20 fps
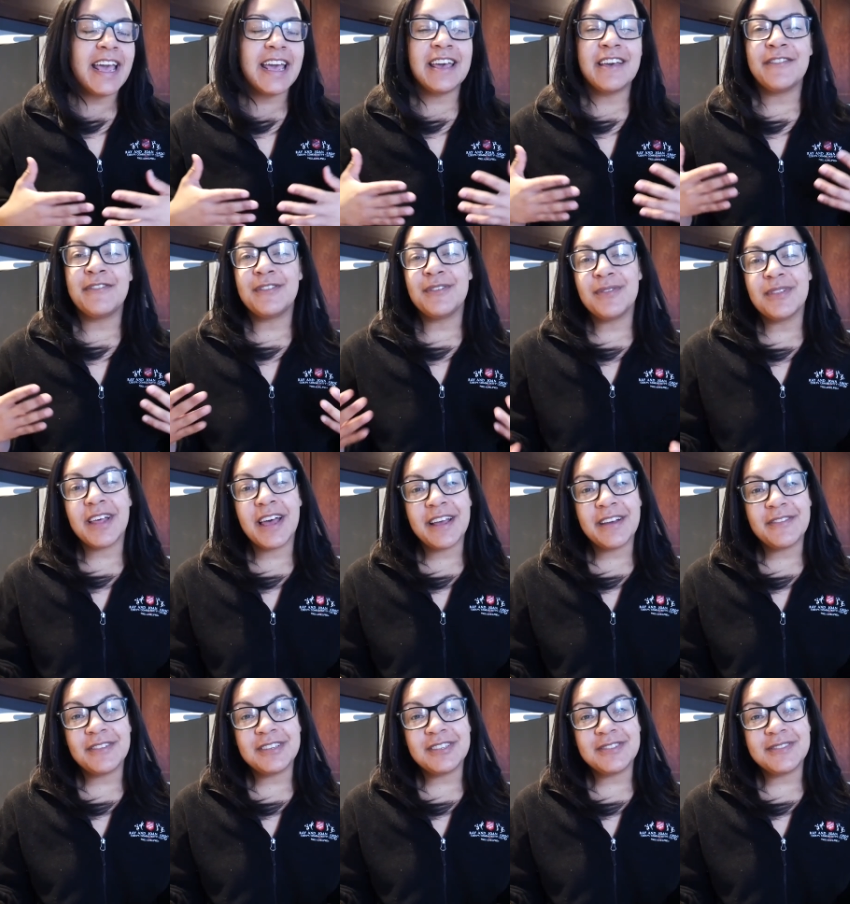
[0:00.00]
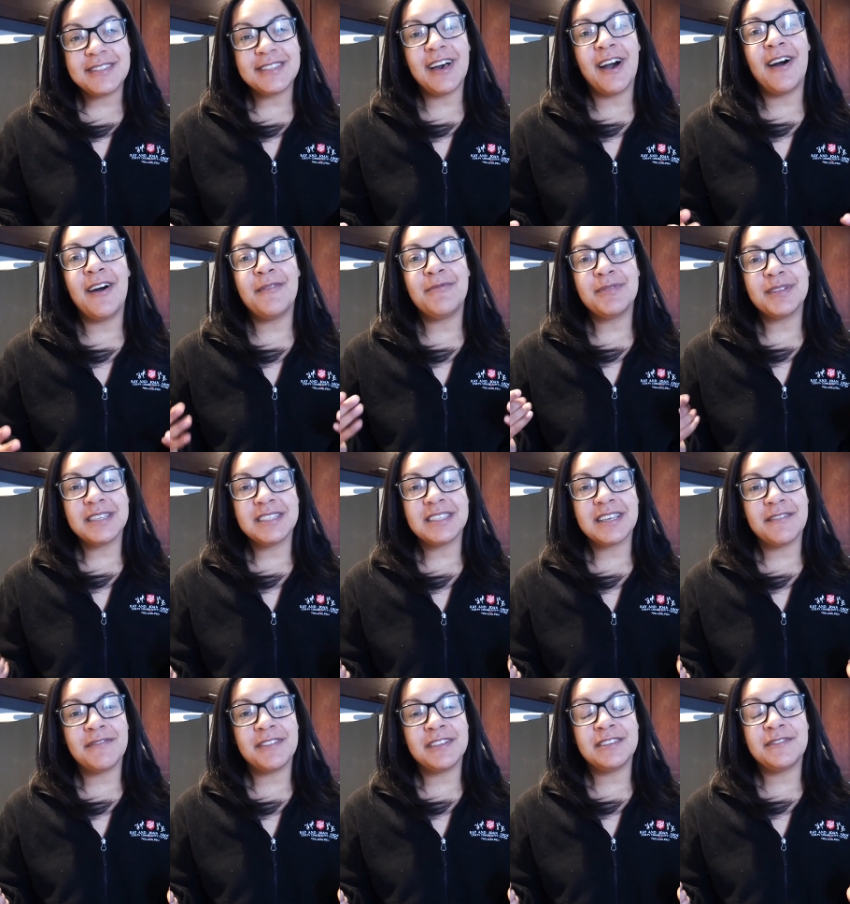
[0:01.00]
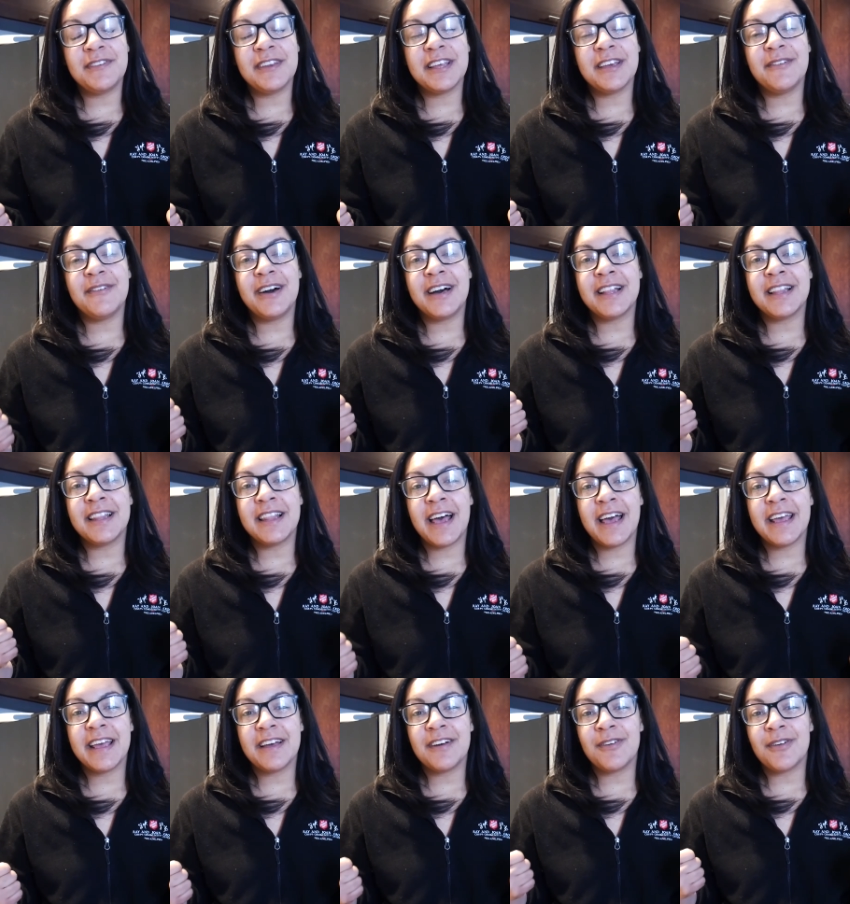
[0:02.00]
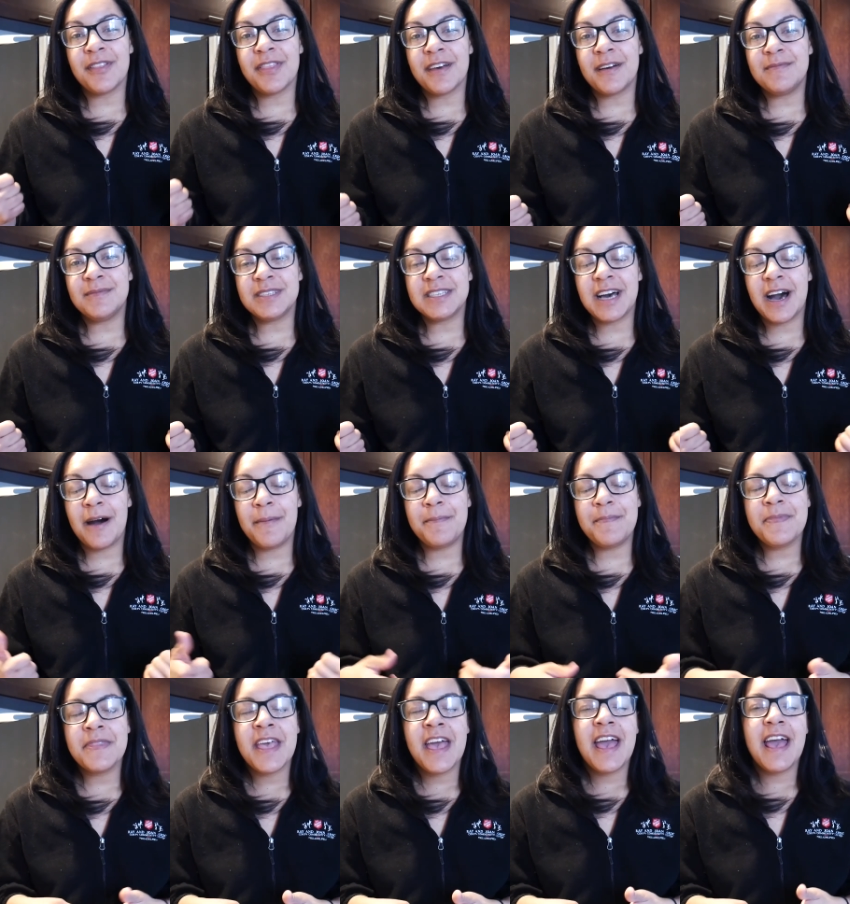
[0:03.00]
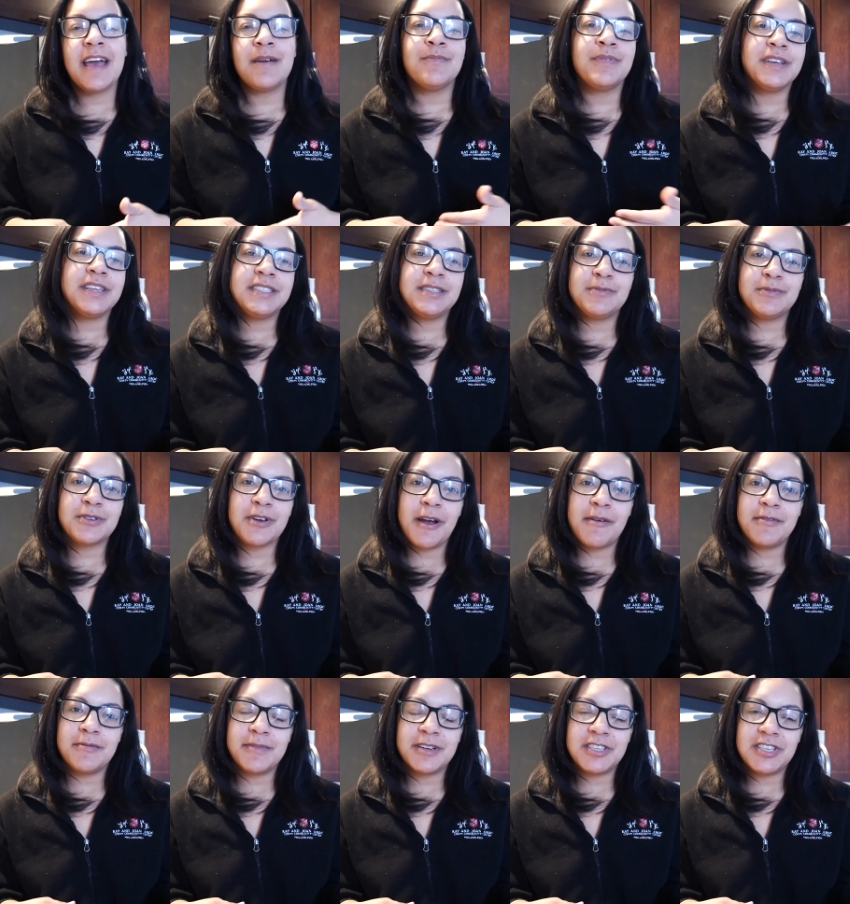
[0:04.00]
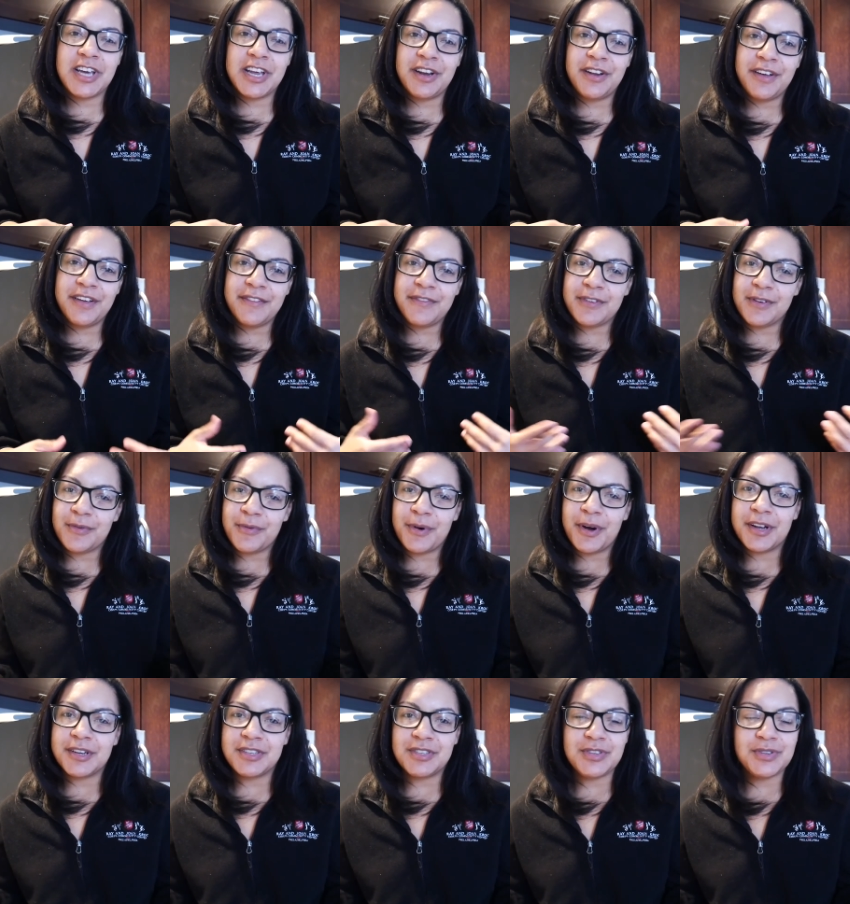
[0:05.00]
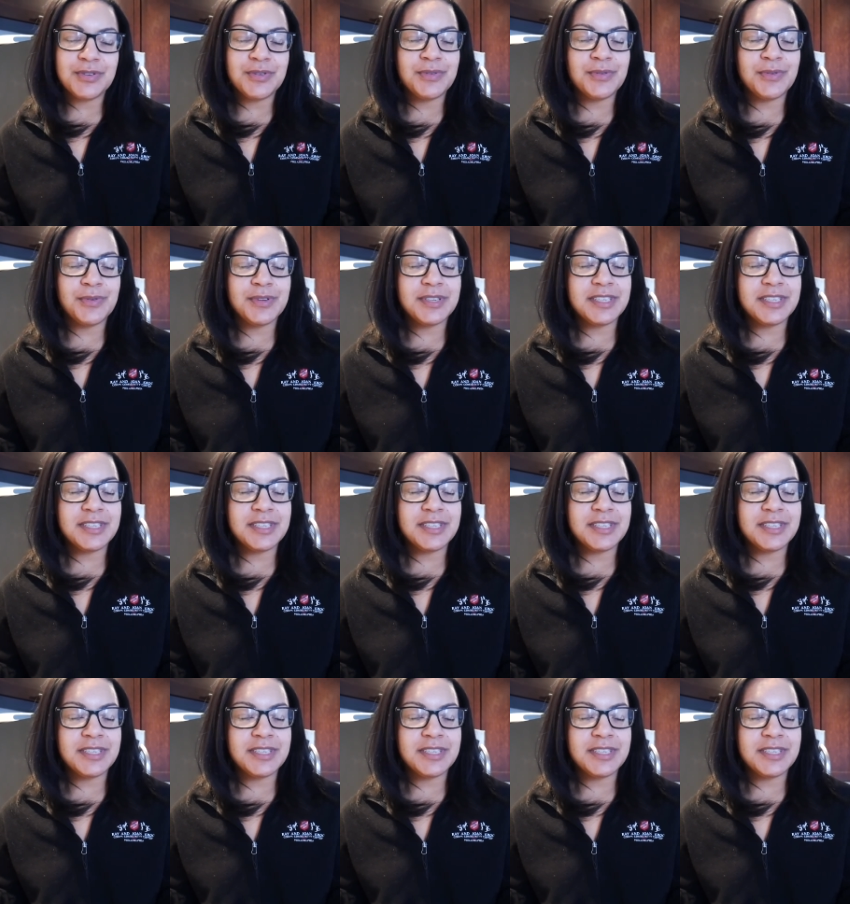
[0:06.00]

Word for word: If you like what you saw, please give this video a like or a thumbs up, and please subscribe to my channel if you want to